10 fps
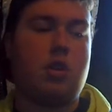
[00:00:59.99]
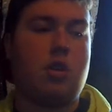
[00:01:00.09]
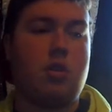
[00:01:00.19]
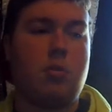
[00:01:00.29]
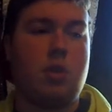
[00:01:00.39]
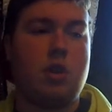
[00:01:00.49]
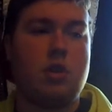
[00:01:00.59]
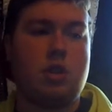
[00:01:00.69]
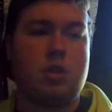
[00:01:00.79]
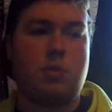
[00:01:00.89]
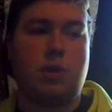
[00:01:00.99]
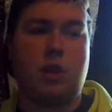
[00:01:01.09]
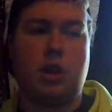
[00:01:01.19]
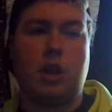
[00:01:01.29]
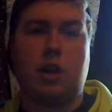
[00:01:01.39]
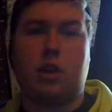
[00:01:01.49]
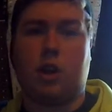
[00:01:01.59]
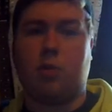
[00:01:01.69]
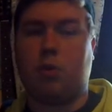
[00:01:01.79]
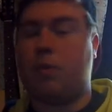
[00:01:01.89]
hard process, but he had an
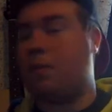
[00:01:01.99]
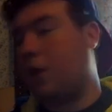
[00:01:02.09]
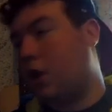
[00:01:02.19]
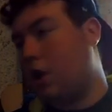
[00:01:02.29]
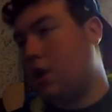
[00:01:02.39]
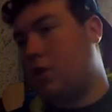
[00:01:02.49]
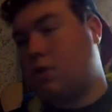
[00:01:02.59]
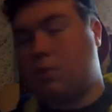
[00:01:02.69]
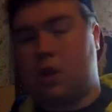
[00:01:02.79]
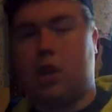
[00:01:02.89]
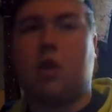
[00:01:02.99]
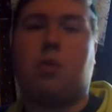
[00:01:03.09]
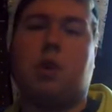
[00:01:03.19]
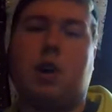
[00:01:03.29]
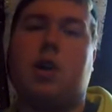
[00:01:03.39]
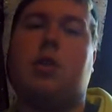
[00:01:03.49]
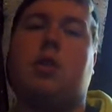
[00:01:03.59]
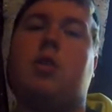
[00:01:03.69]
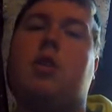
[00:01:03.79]
album to make while